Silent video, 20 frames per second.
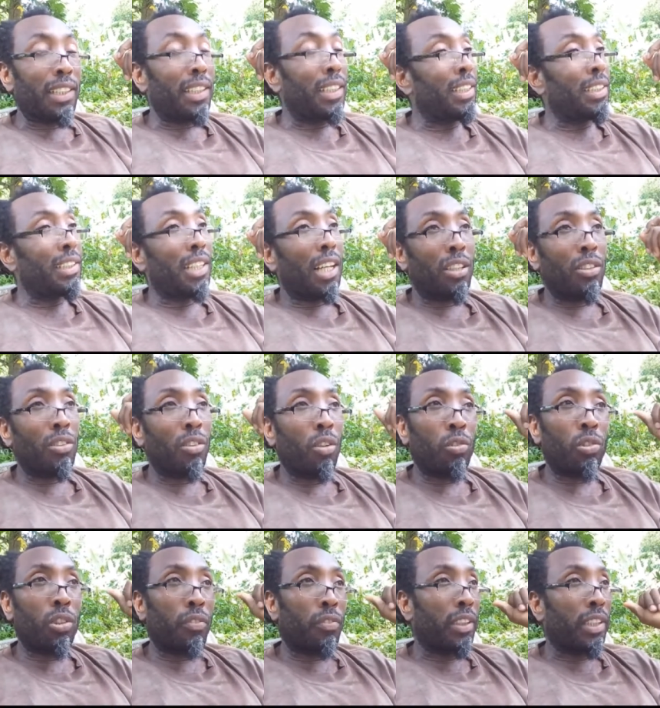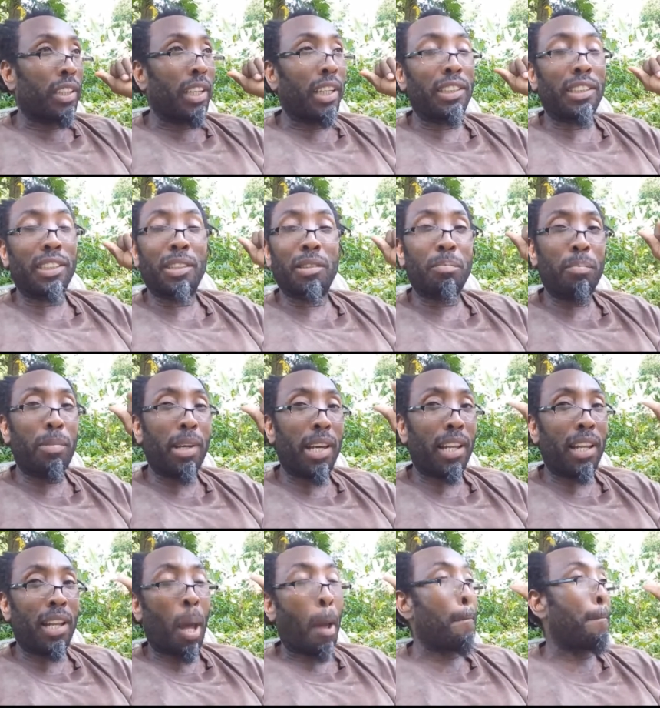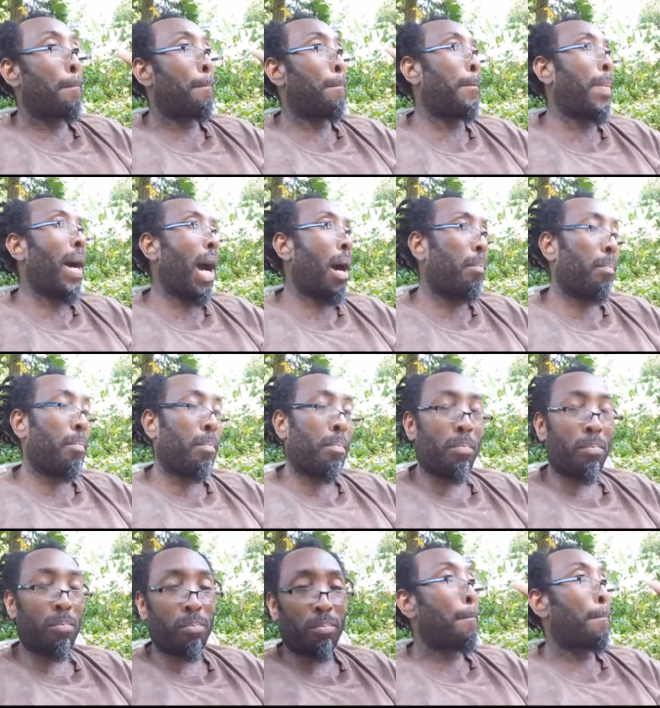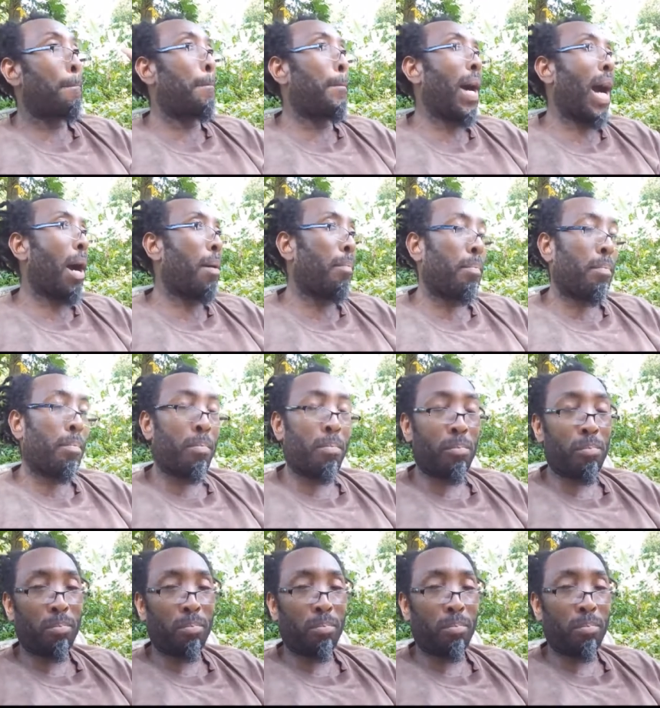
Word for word: Hit that notification bell. Bam! Bam!